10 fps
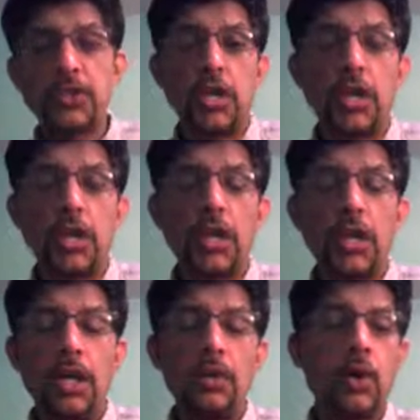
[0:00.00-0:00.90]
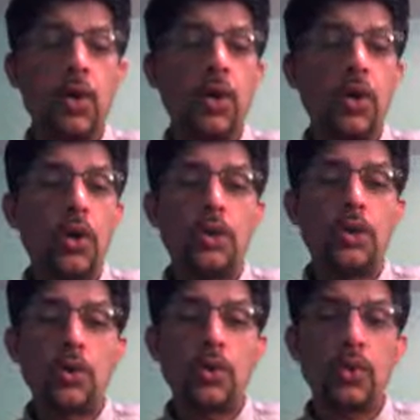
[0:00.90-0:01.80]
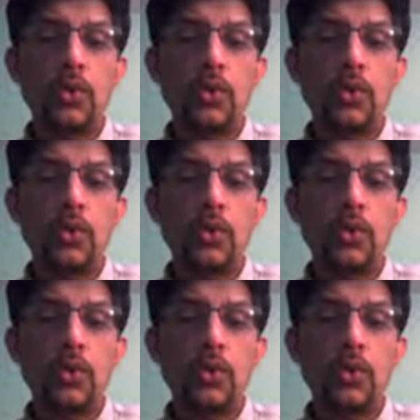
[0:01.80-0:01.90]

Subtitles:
who showed a bit